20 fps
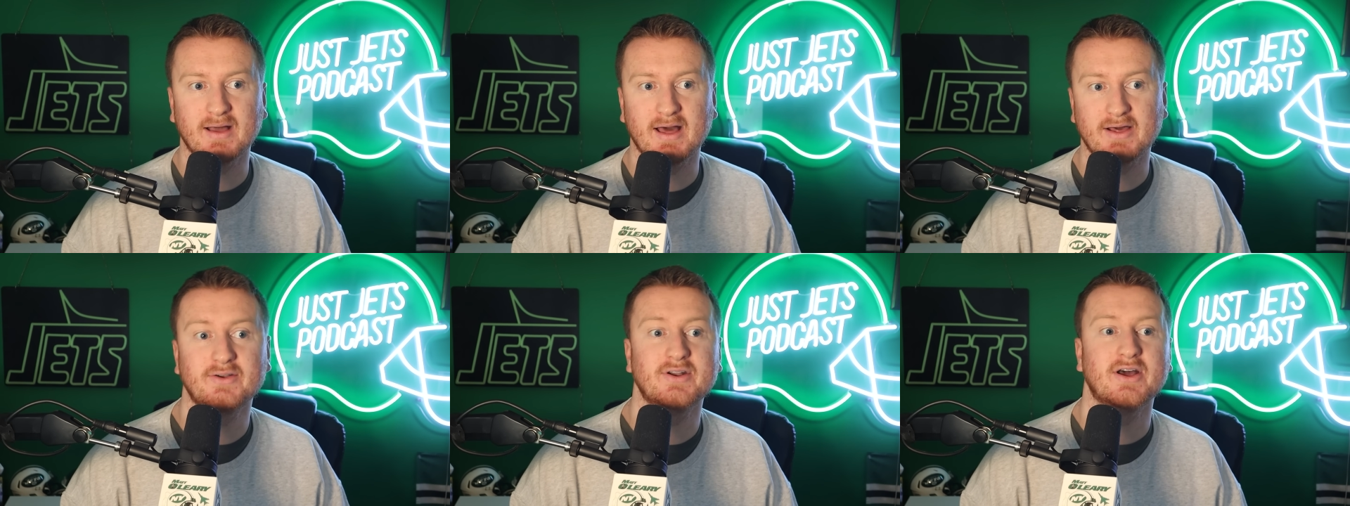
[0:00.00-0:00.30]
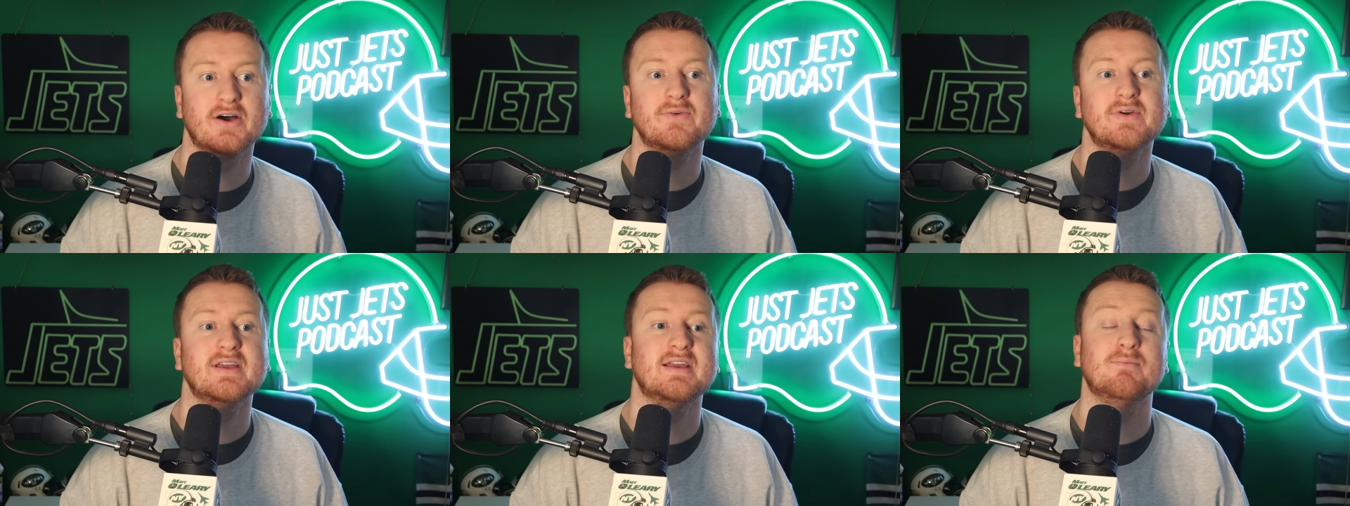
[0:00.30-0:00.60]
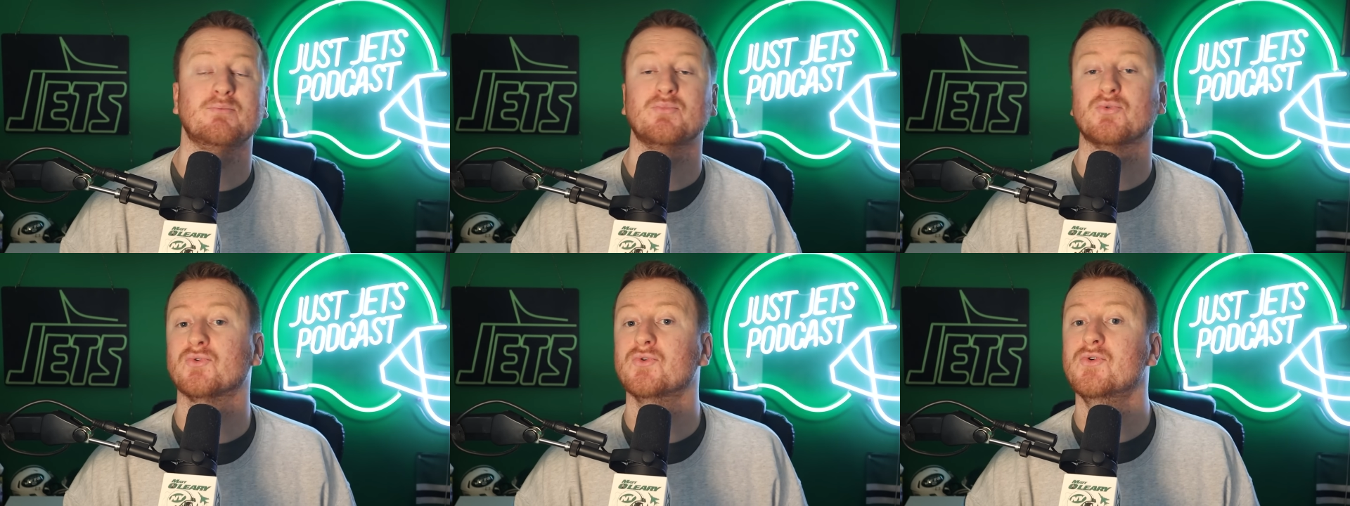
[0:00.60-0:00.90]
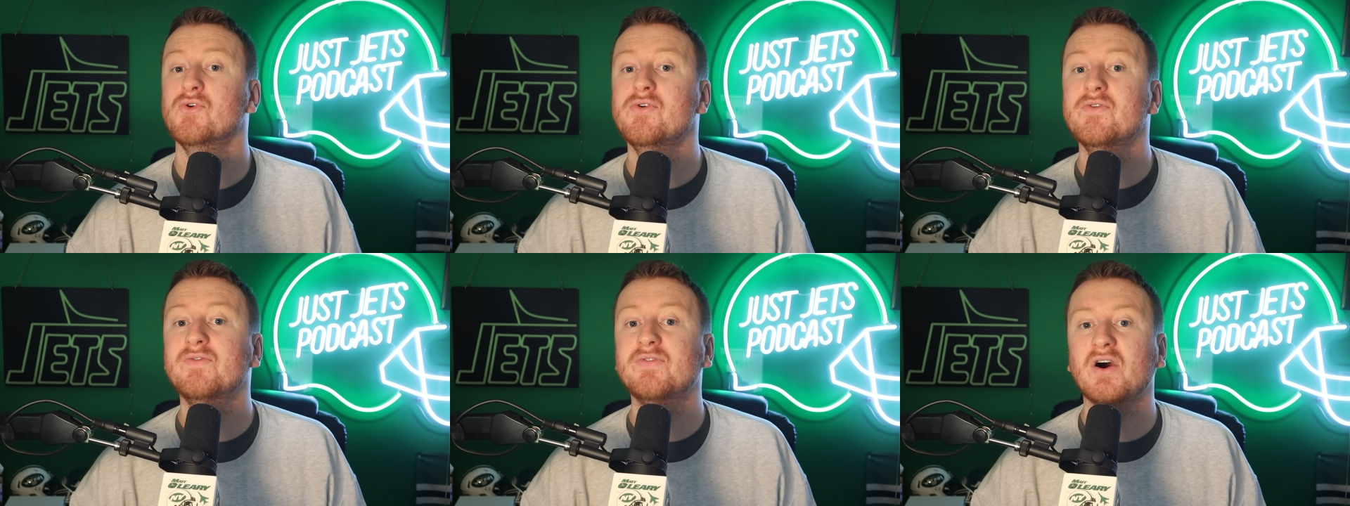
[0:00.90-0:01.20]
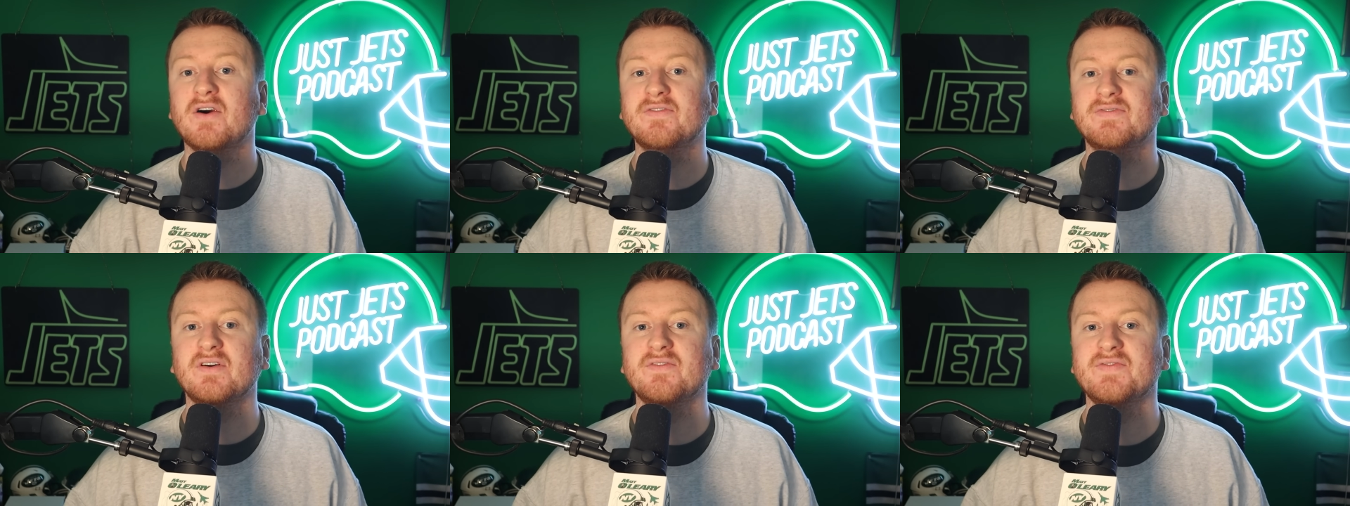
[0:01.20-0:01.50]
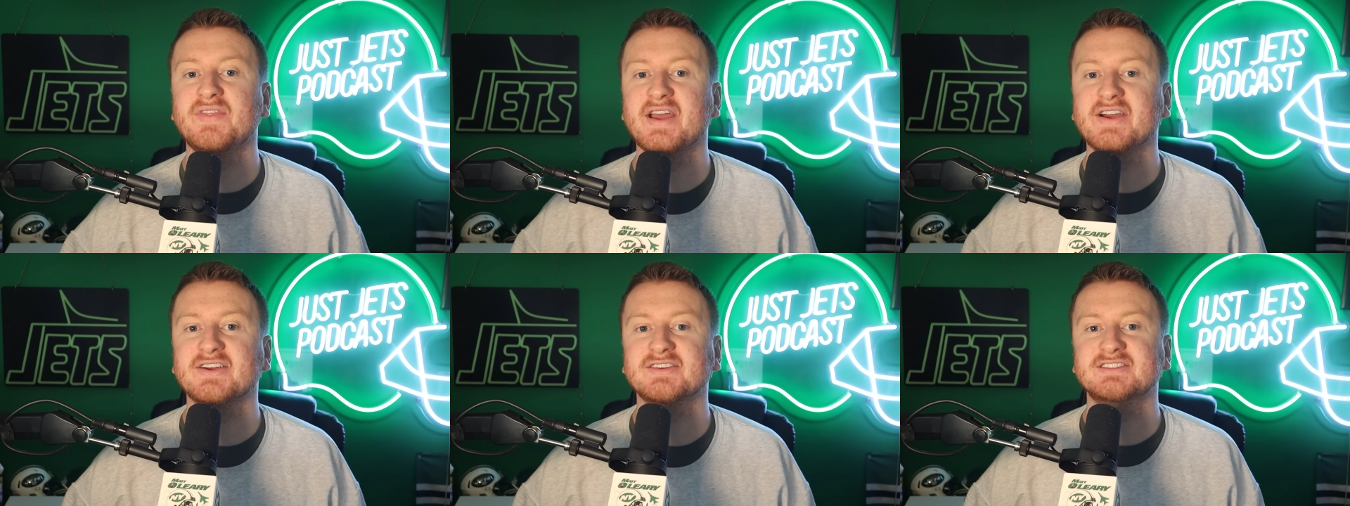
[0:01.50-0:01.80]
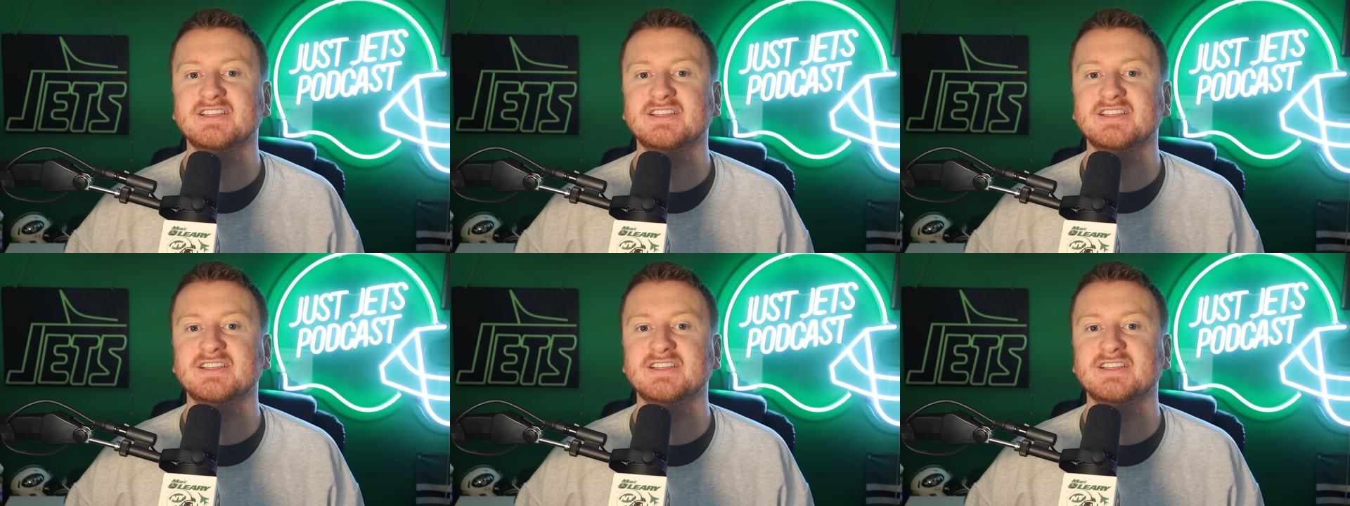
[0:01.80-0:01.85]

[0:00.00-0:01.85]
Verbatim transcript: I don't know, improve off of their